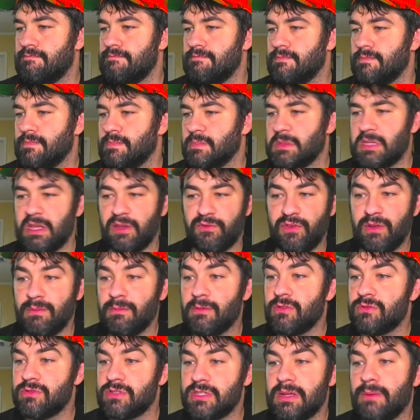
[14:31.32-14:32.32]

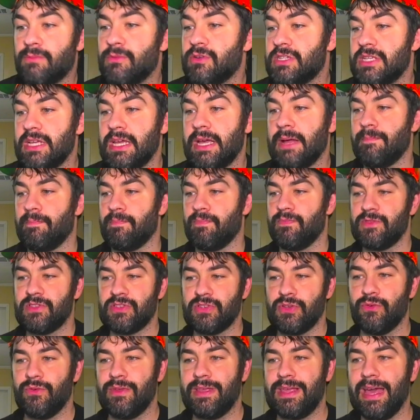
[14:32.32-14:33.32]
Teofimo's number 10.
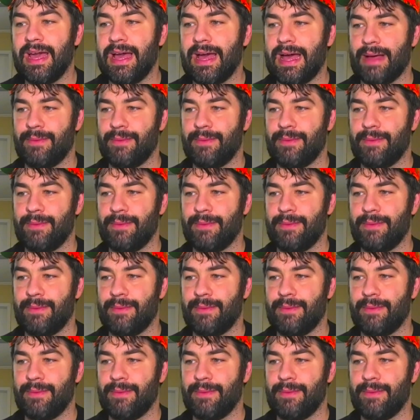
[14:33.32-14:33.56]
So, yeah,